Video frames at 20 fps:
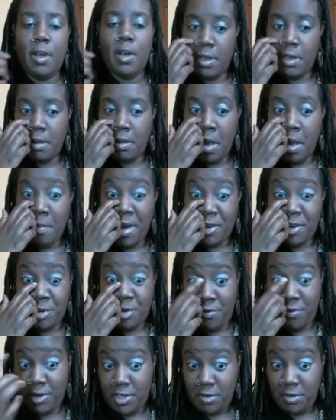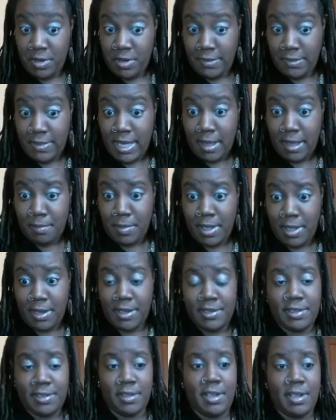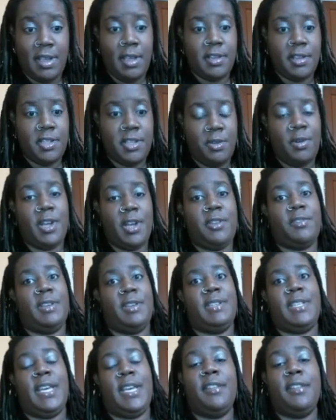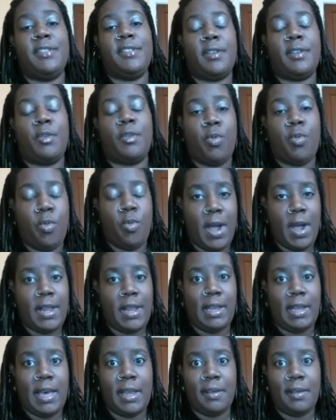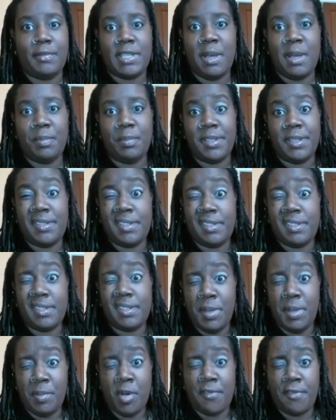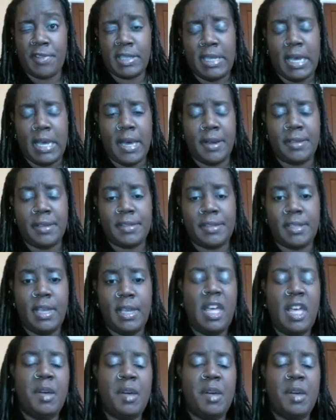I'm not sure that you need that, because 210 is quite a lot of templates, to be perfectly honest.